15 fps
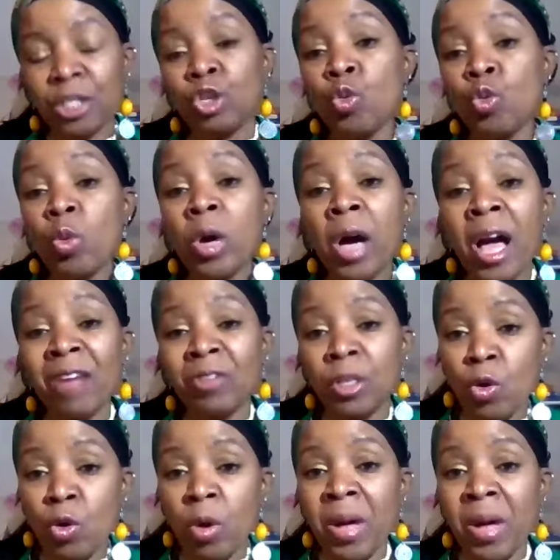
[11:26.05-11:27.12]
So you will have to
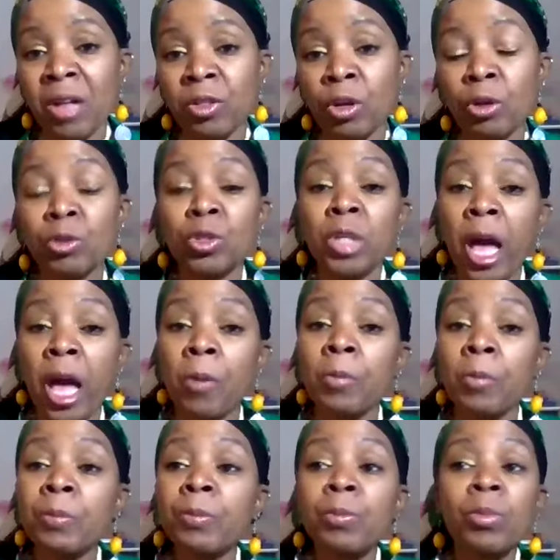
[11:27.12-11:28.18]
know about those. Now,